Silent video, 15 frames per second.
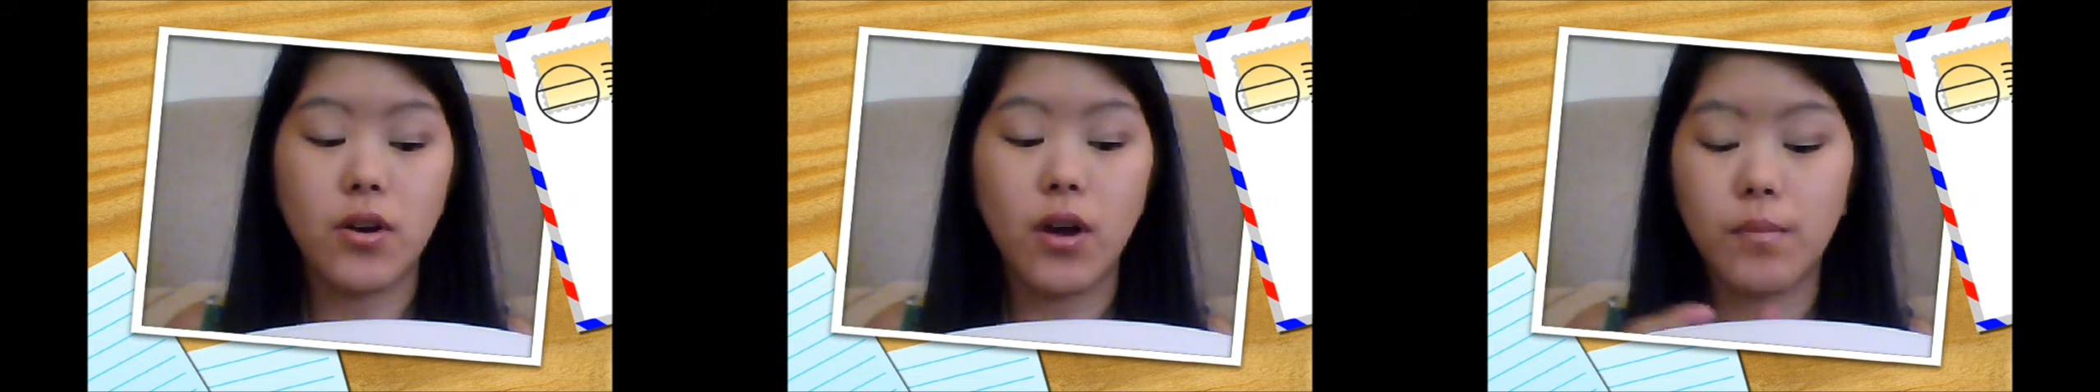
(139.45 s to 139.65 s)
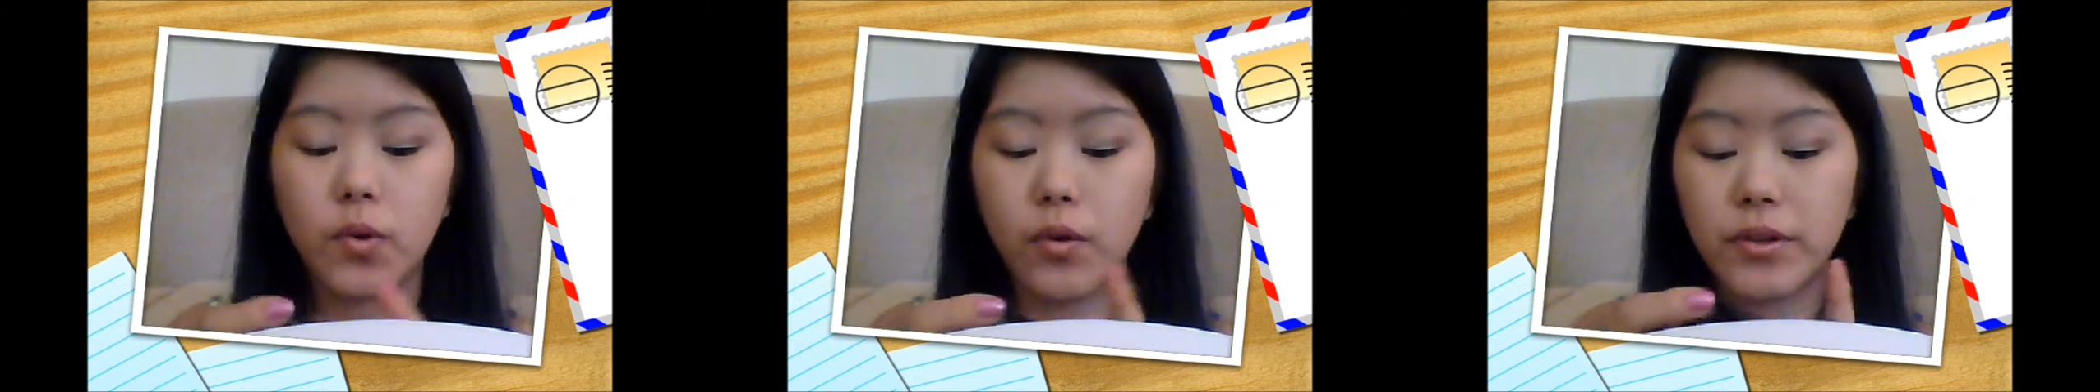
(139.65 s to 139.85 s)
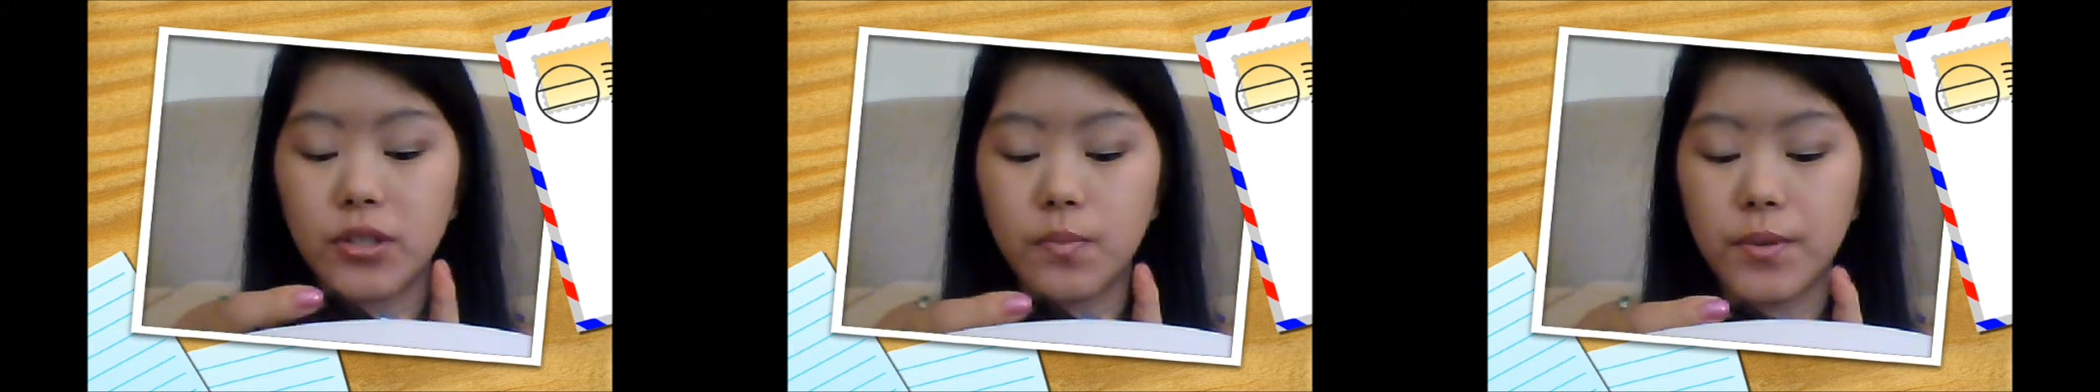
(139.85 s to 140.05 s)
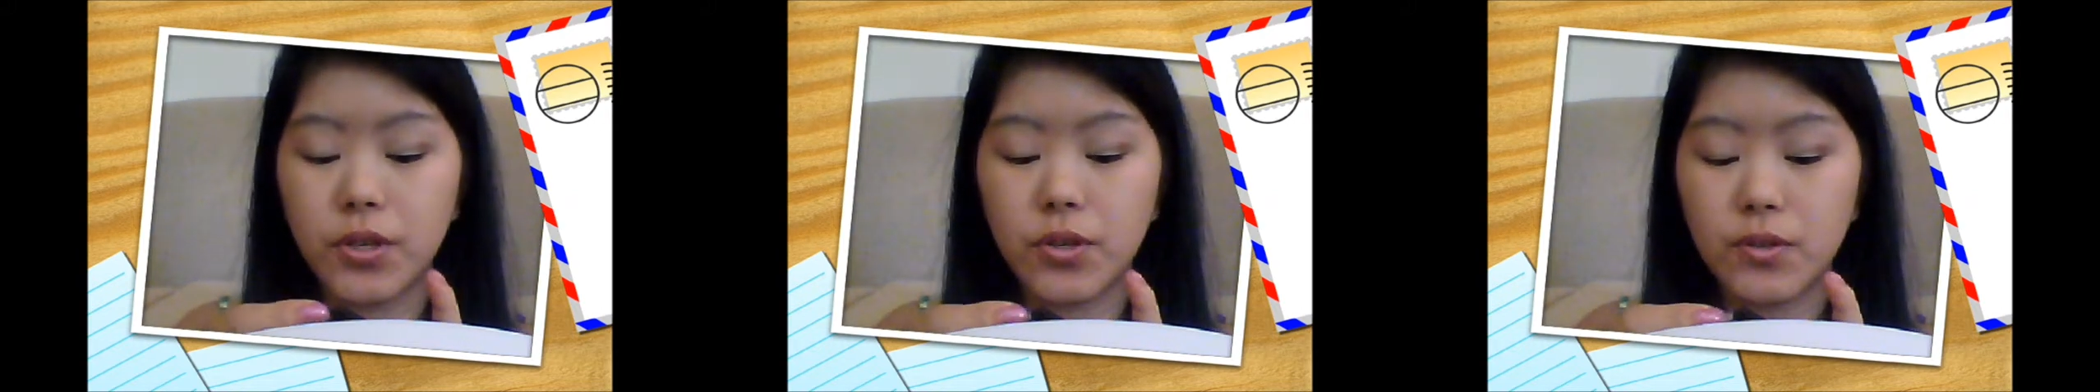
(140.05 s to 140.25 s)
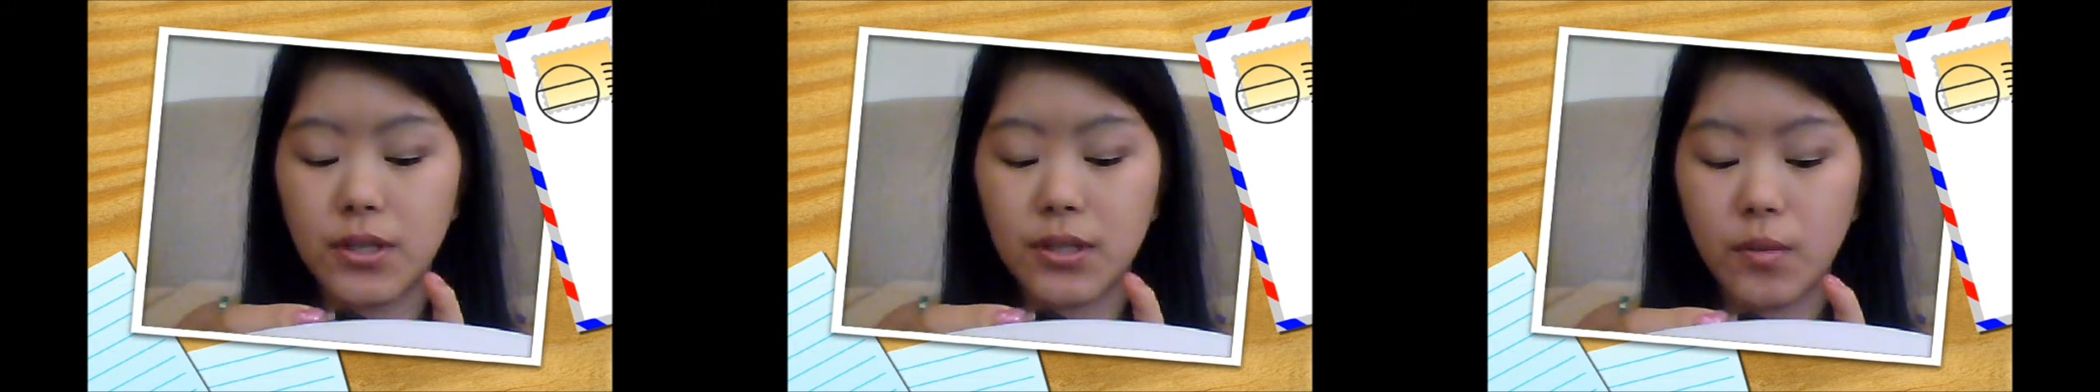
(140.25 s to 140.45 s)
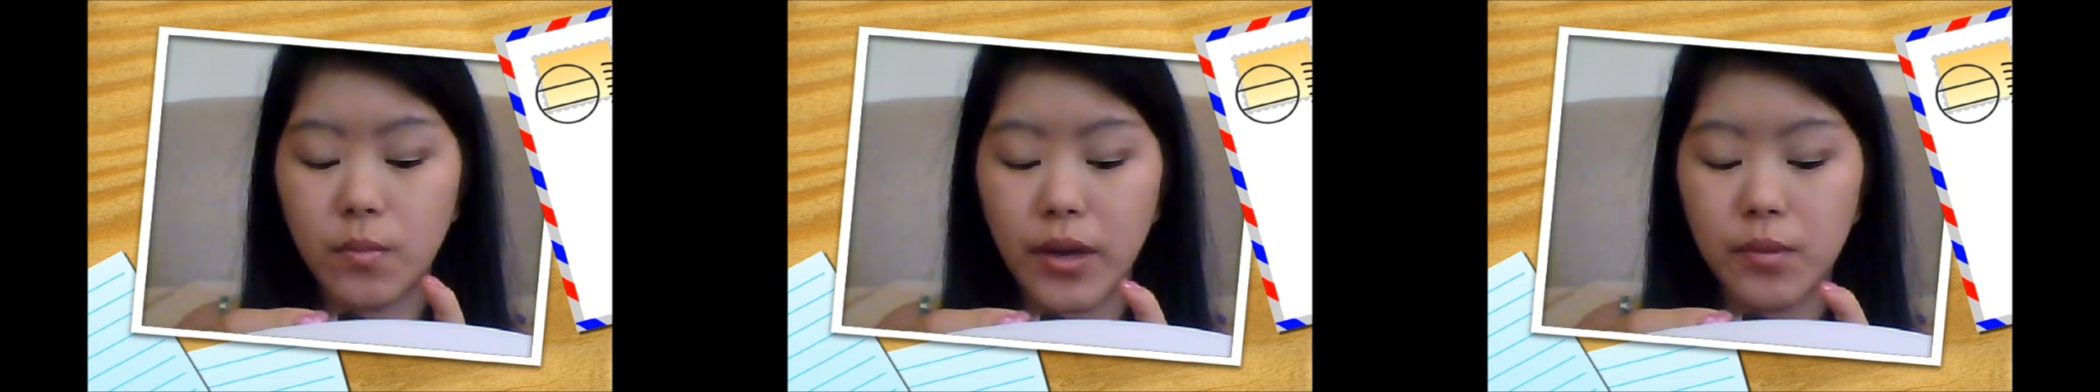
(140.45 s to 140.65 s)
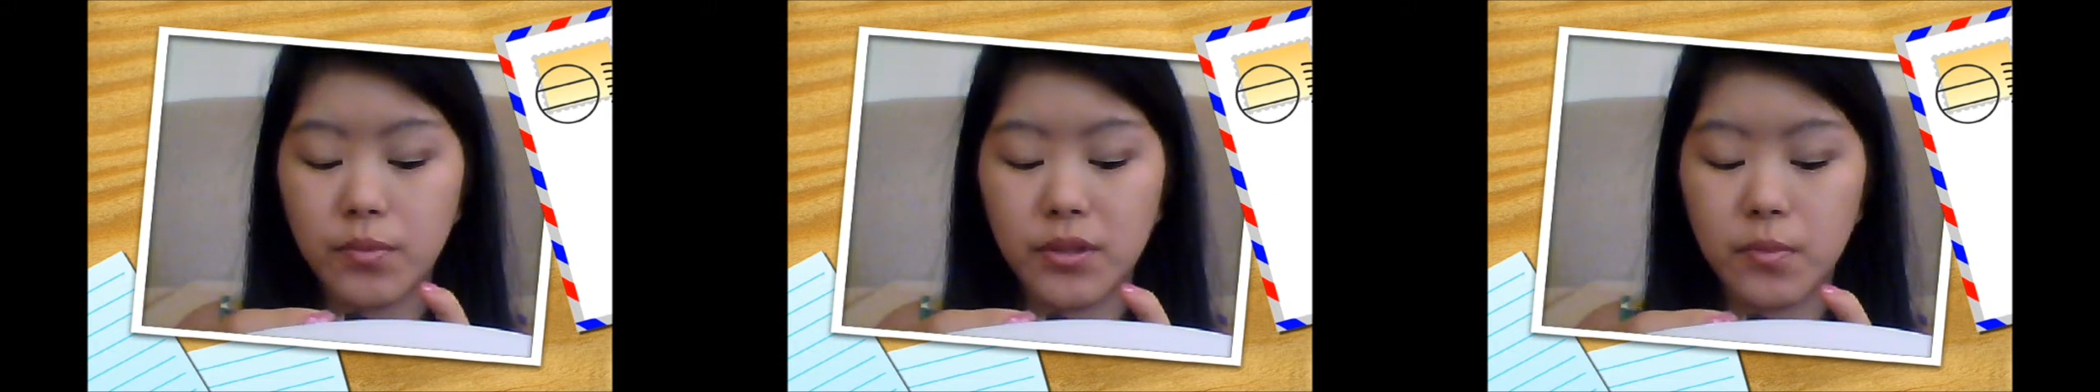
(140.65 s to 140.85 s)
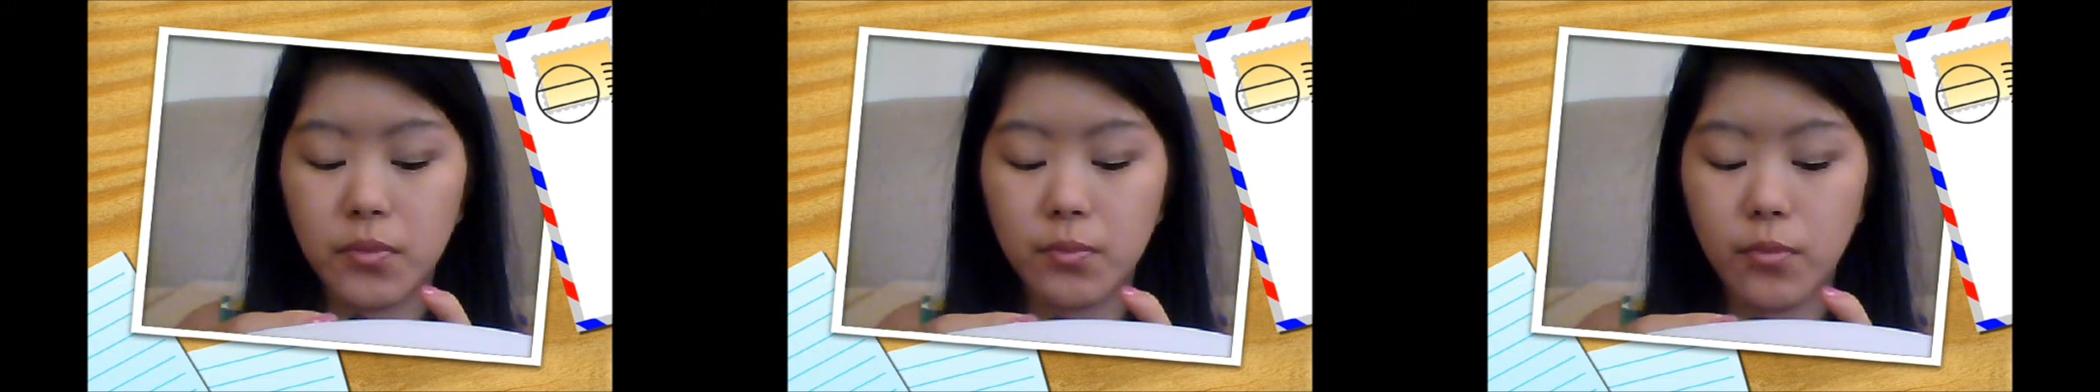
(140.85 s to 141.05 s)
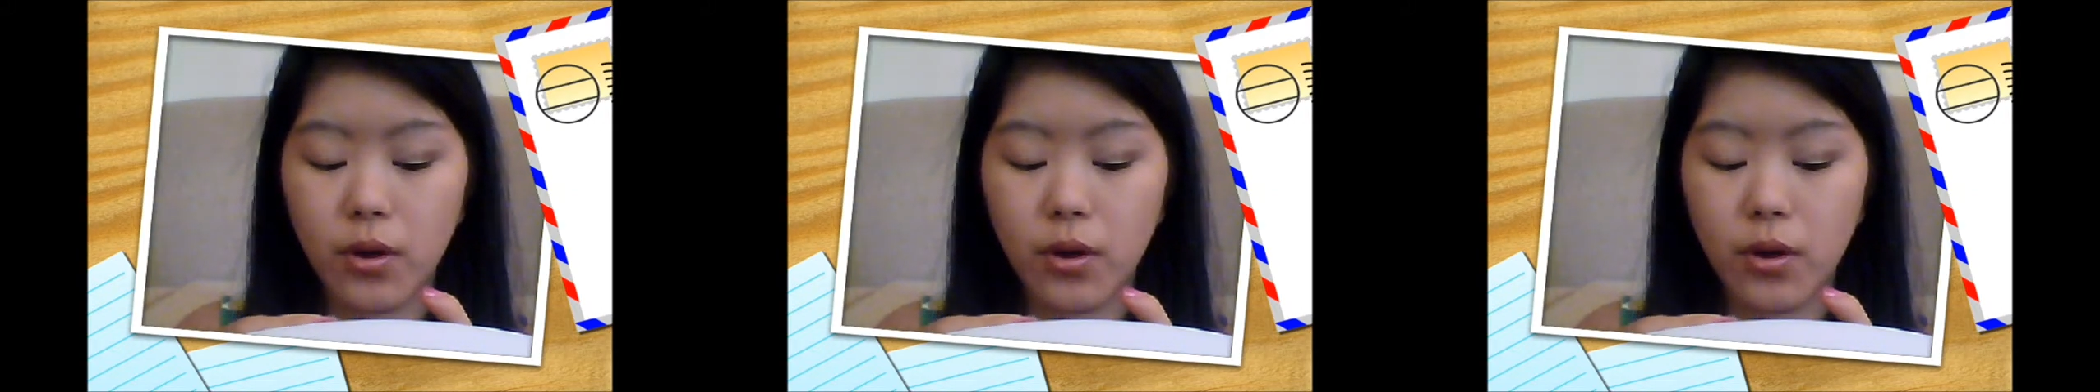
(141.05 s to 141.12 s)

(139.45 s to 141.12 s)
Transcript: I'm going to be using the Maybelline